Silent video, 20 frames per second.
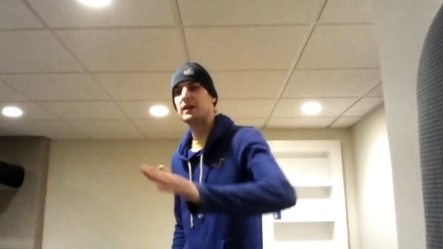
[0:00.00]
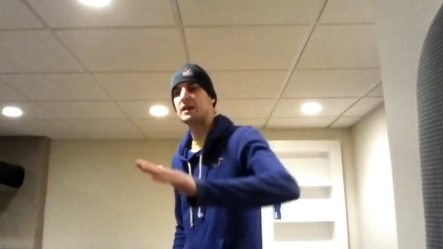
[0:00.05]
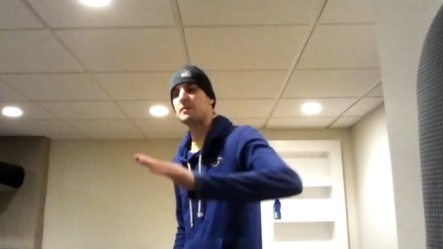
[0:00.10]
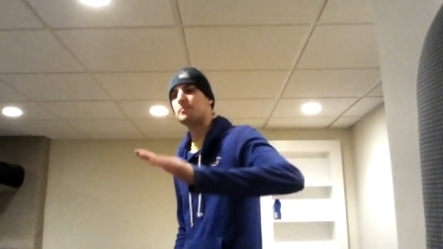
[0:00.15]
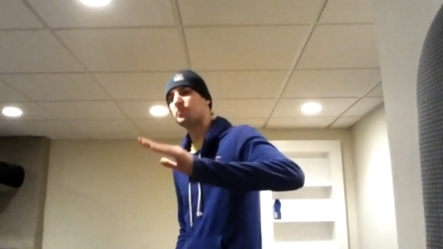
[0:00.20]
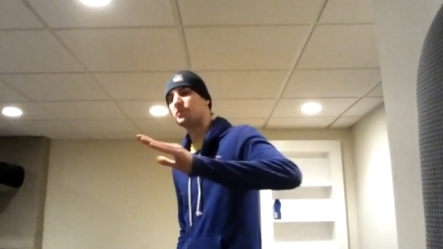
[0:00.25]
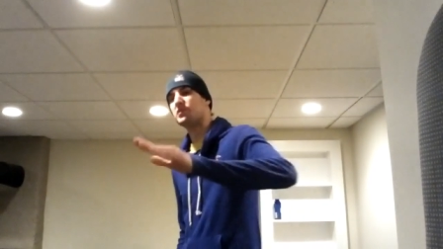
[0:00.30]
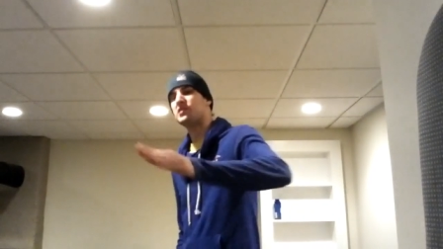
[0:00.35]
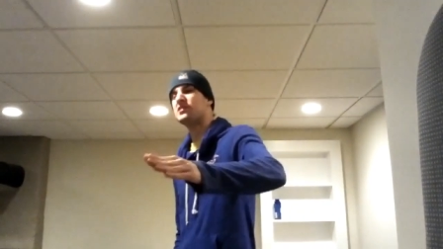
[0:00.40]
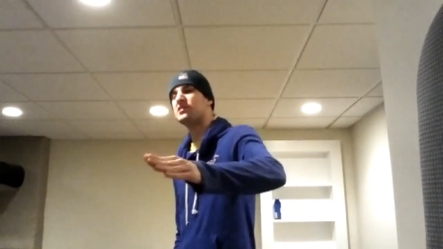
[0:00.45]
and
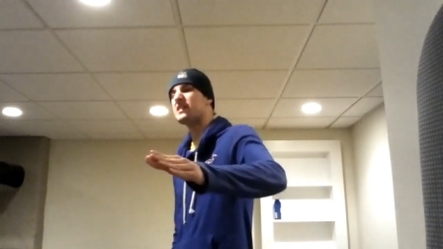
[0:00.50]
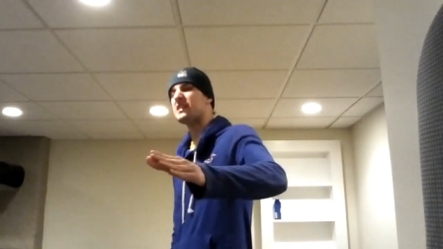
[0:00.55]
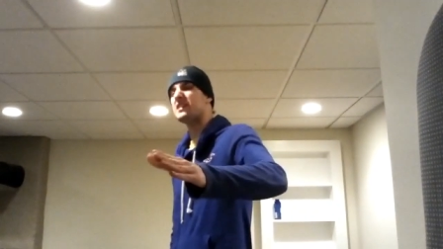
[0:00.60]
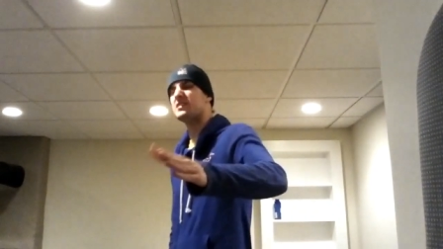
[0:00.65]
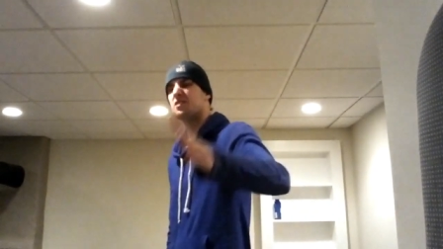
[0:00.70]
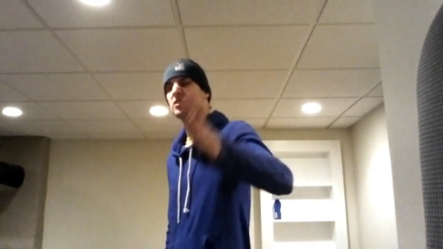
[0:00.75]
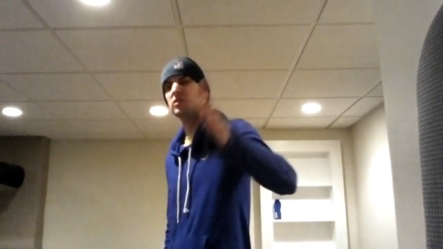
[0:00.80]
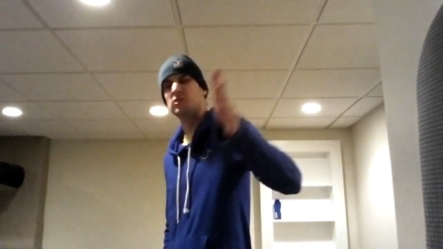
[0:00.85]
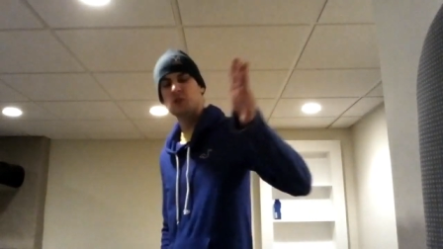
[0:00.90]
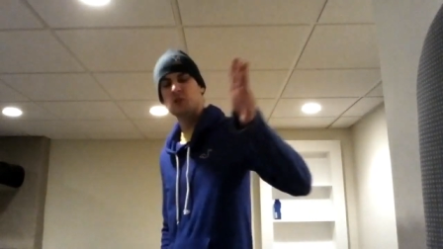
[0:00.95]
proceeded
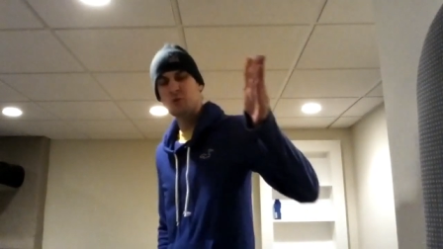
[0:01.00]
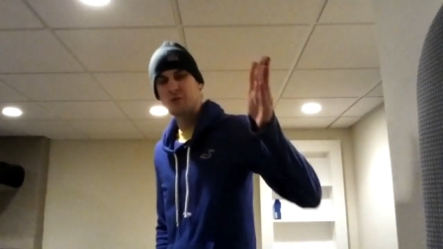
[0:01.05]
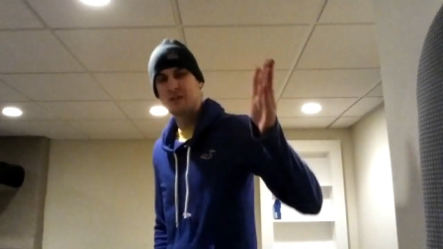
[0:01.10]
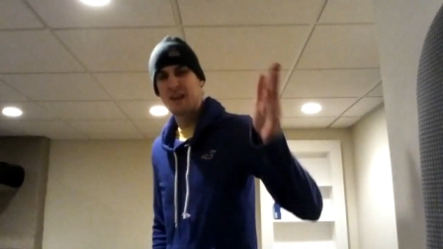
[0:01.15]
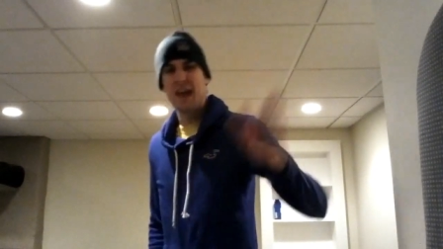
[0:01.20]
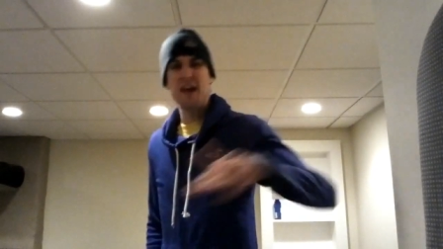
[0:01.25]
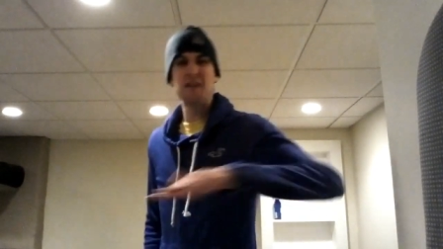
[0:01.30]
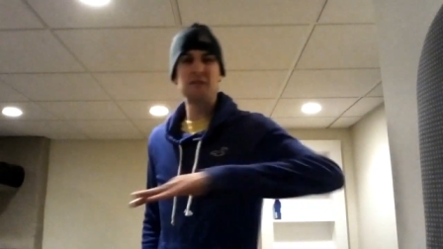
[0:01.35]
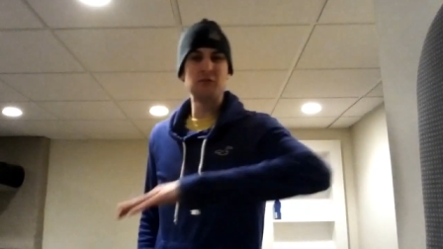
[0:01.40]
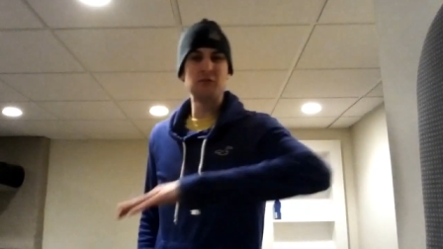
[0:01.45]
to lose
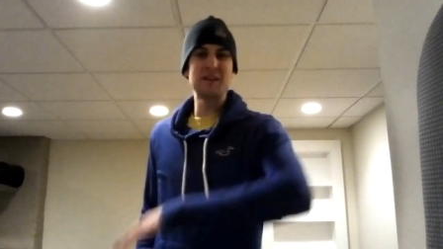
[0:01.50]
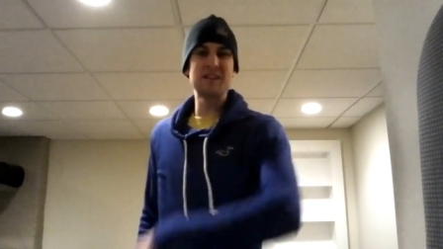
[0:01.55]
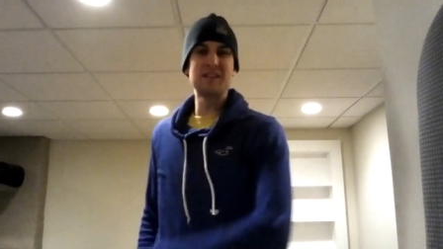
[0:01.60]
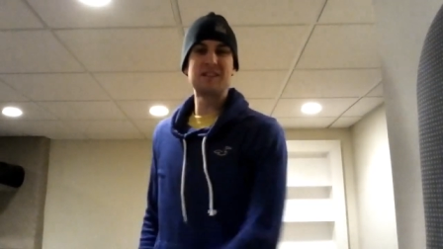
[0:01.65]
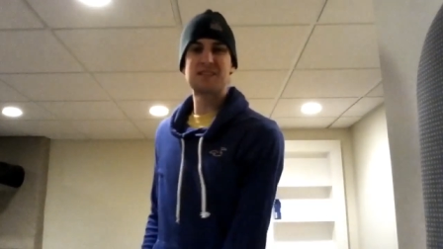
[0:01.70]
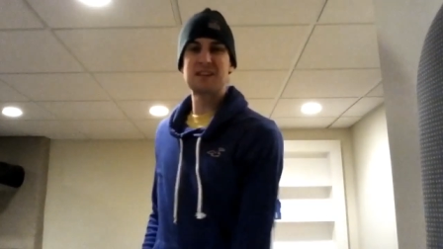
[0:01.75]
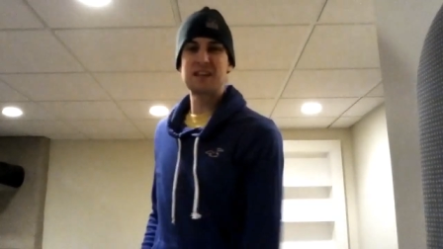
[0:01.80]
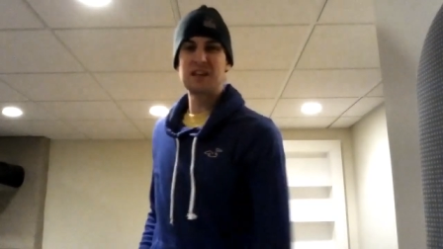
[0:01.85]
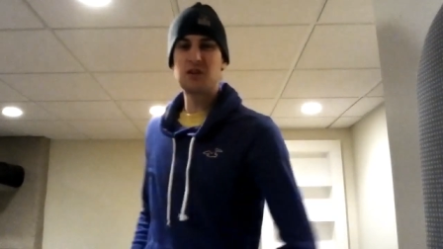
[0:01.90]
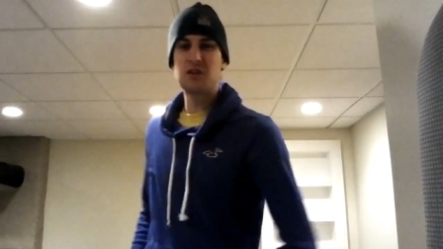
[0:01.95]
every
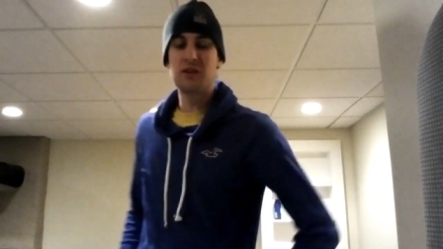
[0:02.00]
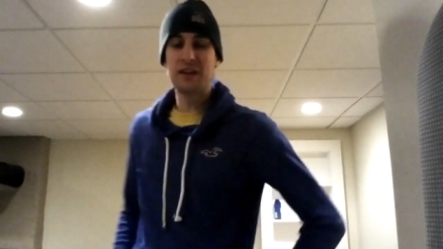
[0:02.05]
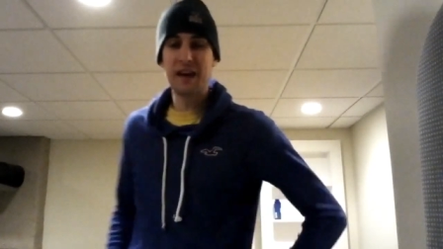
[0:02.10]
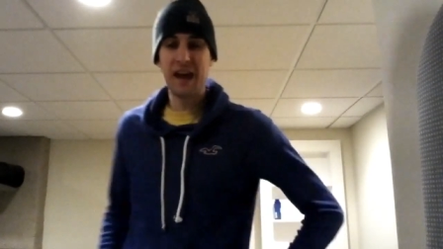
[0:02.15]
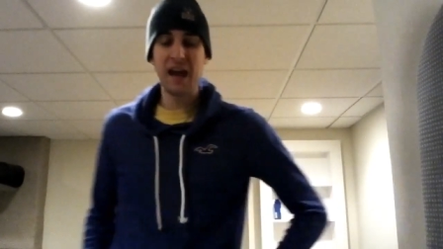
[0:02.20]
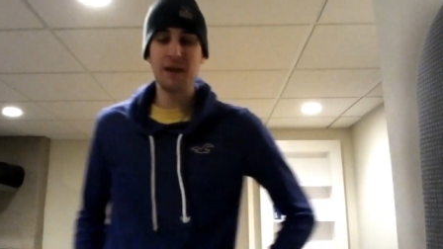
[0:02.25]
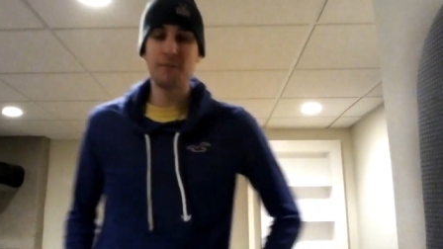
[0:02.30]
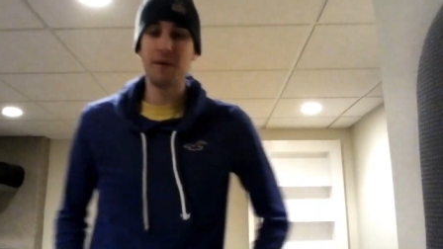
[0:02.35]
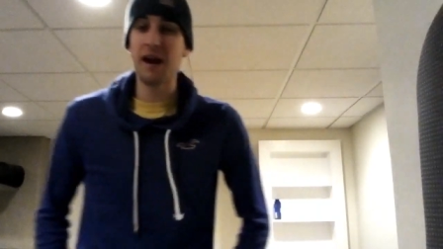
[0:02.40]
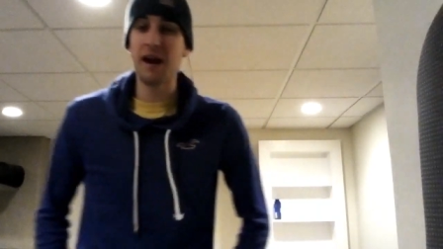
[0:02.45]
single
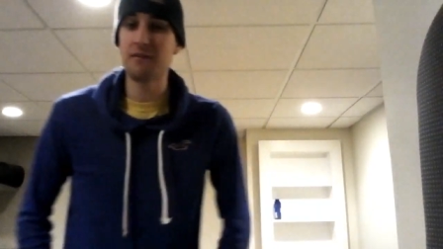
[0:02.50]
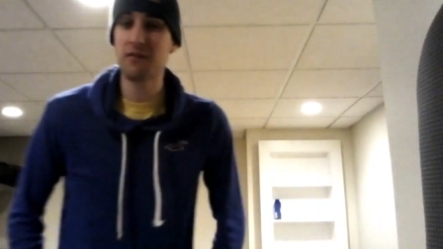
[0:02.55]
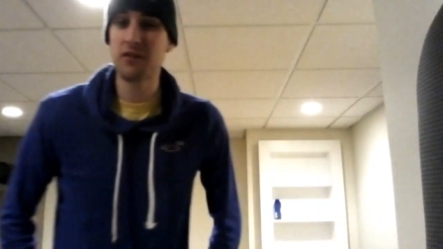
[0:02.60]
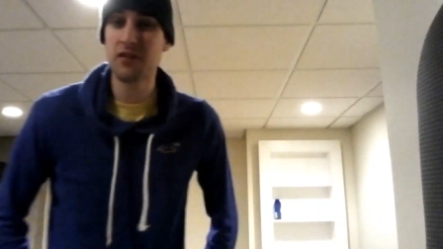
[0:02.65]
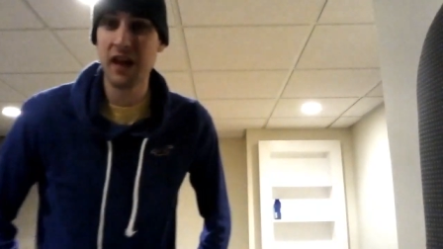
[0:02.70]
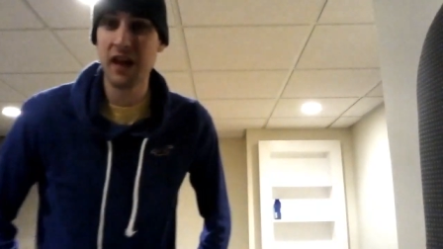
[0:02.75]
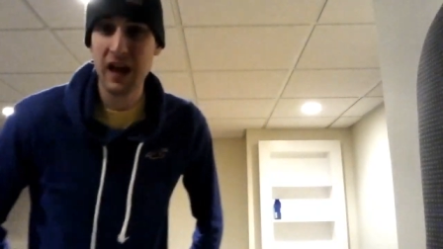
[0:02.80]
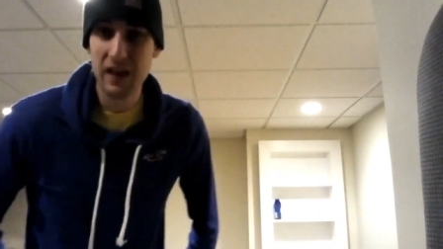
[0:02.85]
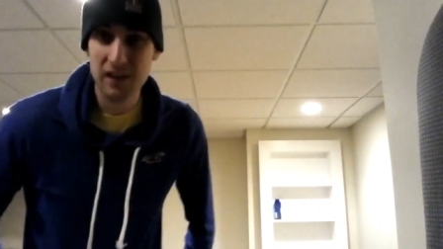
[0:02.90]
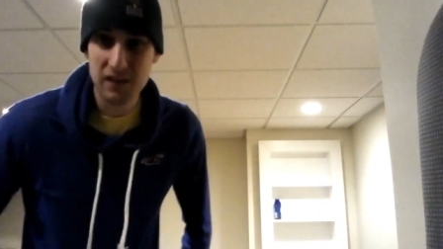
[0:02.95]
game after
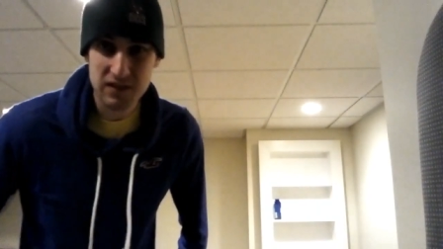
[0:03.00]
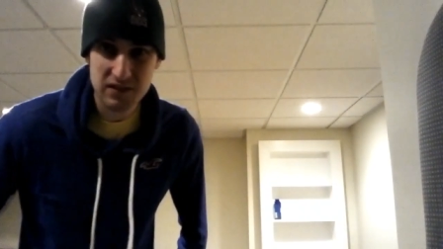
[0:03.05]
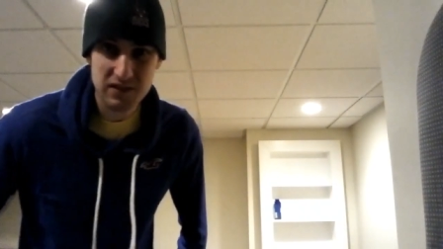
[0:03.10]
that in the